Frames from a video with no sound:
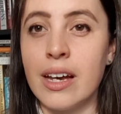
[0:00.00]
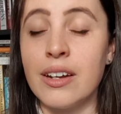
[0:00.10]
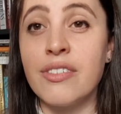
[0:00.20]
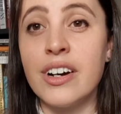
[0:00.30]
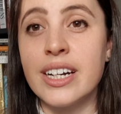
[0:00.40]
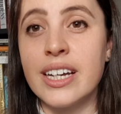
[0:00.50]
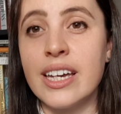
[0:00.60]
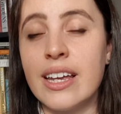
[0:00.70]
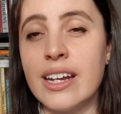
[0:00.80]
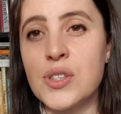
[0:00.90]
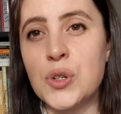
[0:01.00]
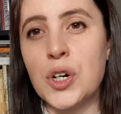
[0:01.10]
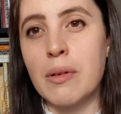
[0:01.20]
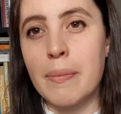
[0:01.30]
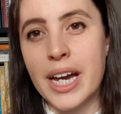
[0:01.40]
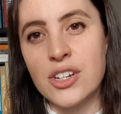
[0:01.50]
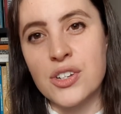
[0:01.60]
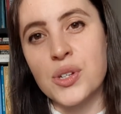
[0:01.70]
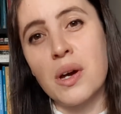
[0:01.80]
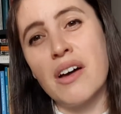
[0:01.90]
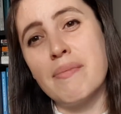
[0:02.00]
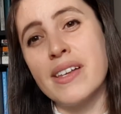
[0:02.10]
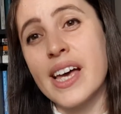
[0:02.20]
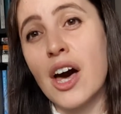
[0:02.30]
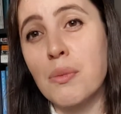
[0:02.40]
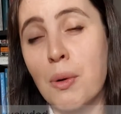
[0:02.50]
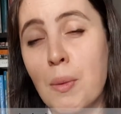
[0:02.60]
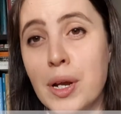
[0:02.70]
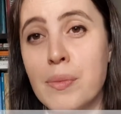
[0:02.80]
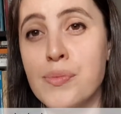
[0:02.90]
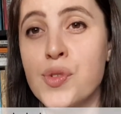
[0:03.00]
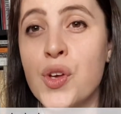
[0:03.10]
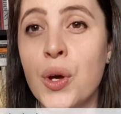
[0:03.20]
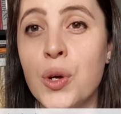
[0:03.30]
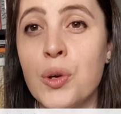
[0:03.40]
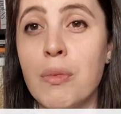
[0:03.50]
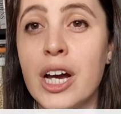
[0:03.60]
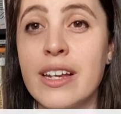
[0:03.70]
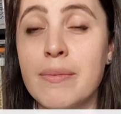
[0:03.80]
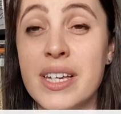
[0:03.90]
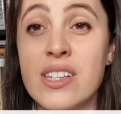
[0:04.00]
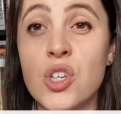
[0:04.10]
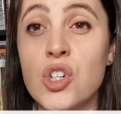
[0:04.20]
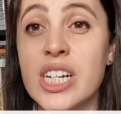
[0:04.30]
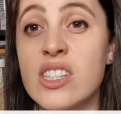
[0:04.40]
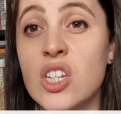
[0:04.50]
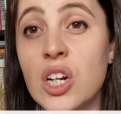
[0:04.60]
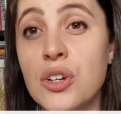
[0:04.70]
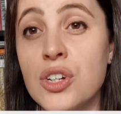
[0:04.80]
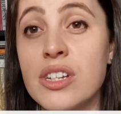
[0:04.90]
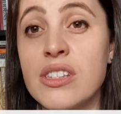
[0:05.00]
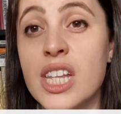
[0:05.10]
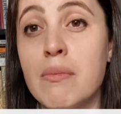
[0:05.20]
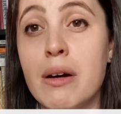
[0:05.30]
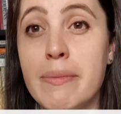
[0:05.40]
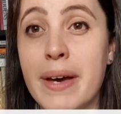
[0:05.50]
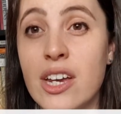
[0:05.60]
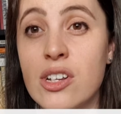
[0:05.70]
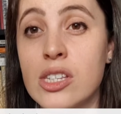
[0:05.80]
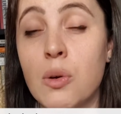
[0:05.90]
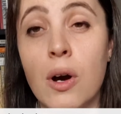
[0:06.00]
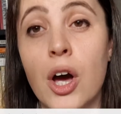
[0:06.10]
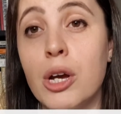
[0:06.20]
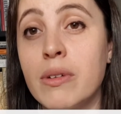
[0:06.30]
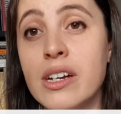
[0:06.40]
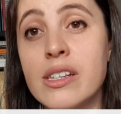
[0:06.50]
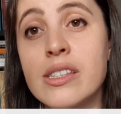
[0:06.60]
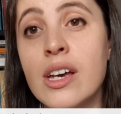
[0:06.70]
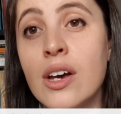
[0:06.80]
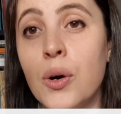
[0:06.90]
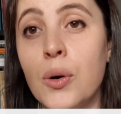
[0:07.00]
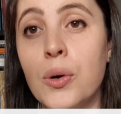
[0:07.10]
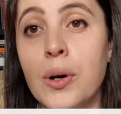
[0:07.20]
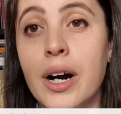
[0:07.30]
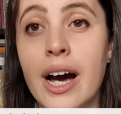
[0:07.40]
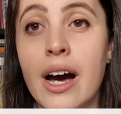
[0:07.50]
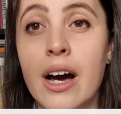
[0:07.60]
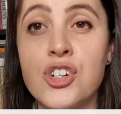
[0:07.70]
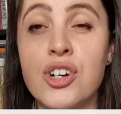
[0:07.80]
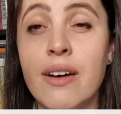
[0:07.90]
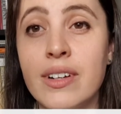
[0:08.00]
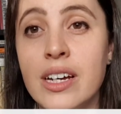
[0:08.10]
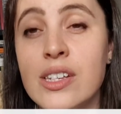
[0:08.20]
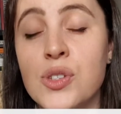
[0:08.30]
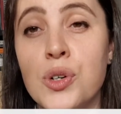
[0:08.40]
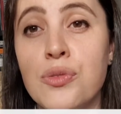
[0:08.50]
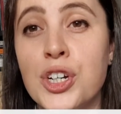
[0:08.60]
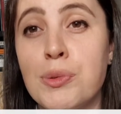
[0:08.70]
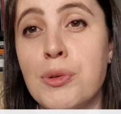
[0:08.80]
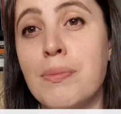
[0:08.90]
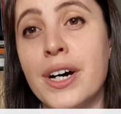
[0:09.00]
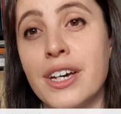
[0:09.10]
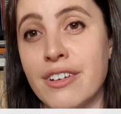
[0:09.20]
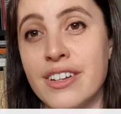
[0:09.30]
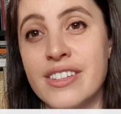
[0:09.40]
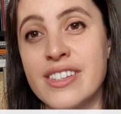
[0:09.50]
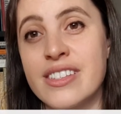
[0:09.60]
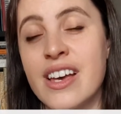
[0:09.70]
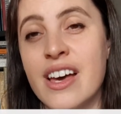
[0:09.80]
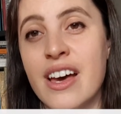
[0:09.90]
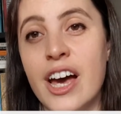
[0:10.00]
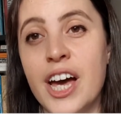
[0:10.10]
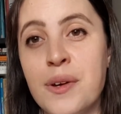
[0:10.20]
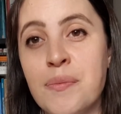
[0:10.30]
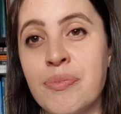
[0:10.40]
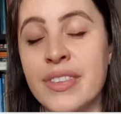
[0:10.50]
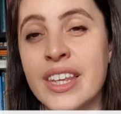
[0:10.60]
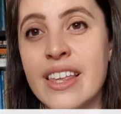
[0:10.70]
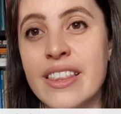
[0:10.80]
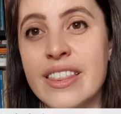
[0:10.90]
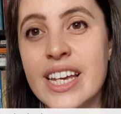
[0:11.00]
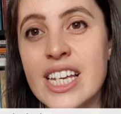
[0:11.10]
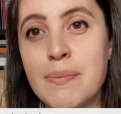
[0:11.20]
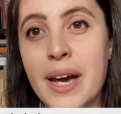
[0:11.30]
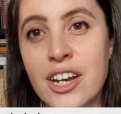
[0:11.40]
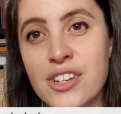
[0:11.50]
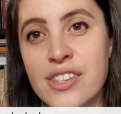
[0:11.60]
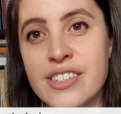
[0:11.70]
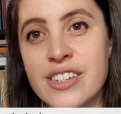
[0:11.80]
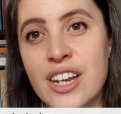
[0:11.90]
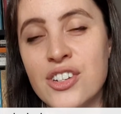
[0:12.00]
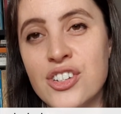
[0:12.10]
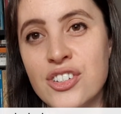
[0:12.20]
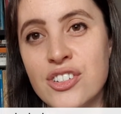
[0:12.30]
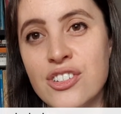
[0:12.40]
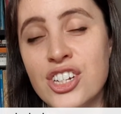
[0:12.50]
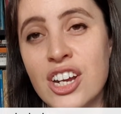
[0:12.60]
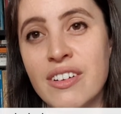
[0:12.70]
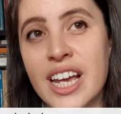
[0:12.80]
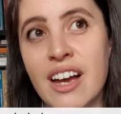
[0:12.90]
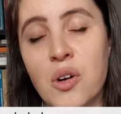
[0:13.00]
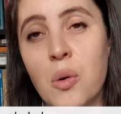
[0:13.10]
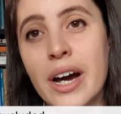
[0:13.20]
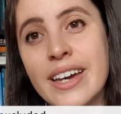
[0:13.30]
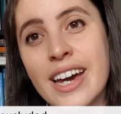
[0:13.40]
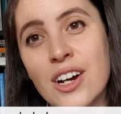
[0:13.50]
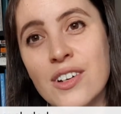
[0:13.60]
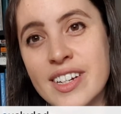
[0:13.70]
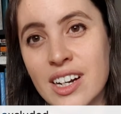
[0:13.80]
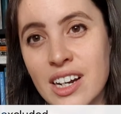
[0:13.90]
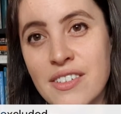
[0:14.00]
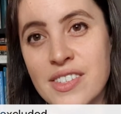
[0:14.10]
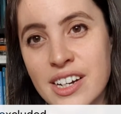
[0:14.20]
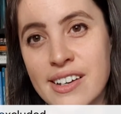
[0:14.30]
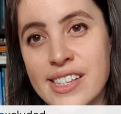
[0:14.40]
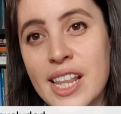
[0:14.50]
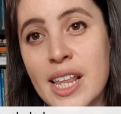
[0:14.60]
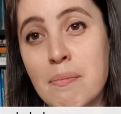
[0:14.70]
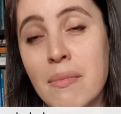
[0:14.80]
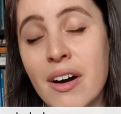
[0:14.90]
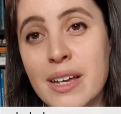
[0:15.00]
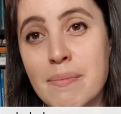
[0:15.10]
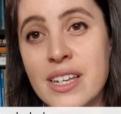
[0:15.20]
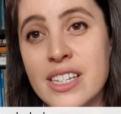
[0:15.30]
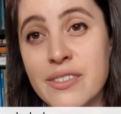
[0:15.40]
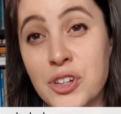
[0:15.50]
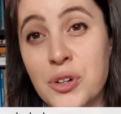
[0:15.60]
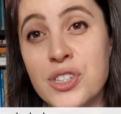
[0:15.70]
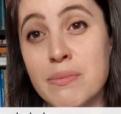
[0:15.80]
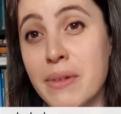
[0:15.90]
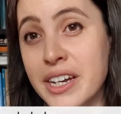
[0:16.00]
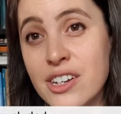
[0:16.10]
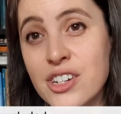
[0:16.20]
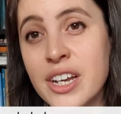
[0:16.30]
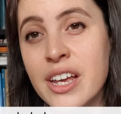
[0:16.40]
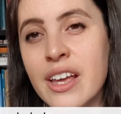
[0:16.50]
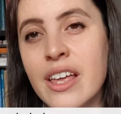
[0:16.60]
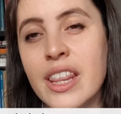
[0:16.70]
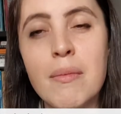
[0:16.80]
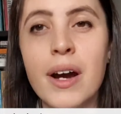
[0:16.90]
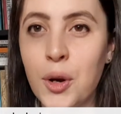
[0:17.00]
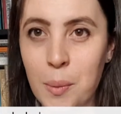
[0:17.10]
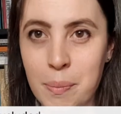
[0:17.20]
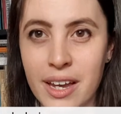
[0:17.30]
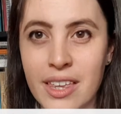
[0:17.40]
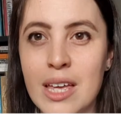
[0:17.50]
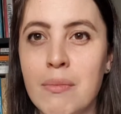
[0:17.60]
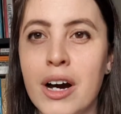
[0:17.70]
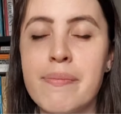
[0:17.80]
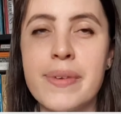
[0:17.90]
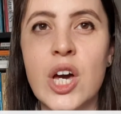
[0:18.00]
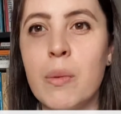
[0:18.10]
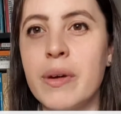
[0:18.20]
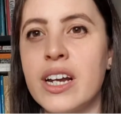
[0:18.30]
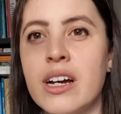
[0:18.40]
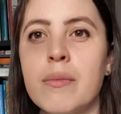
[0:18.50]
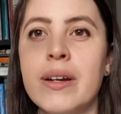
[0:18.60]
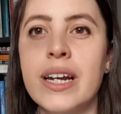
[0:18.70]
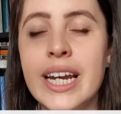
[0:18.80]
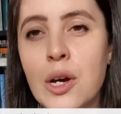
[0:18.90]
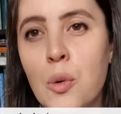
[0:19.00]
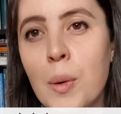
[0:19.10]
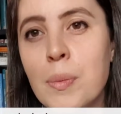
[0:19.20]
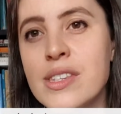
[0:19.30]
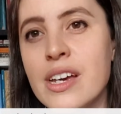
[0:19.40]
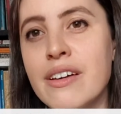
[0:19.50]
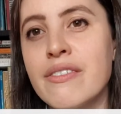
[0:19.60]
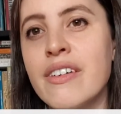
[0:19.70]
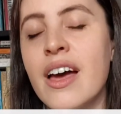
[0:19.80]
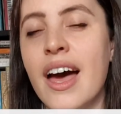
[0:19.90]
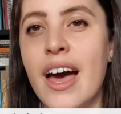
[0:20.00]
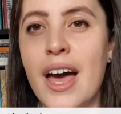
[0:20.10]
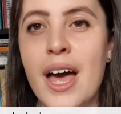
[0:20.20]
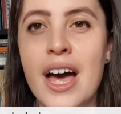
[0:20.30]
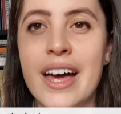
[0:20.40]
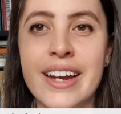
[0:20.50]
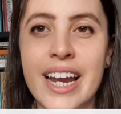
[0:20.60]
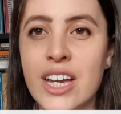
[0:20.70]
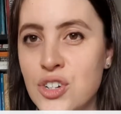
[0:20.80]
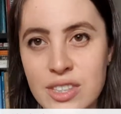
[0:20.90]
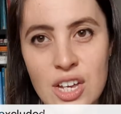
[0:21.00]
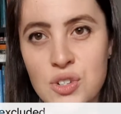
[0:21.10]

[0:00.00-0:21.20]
And finally, let's talk about patients who have mental health problems, who might be socially excluded. So that might be patients who are homeless or are travellers or vulnerable migrants. Um, these patients tend generally have quite chaotic lifestyles and they might be difficult to manage. They might not be, they might be come in and completely cooperative uh, and let you do their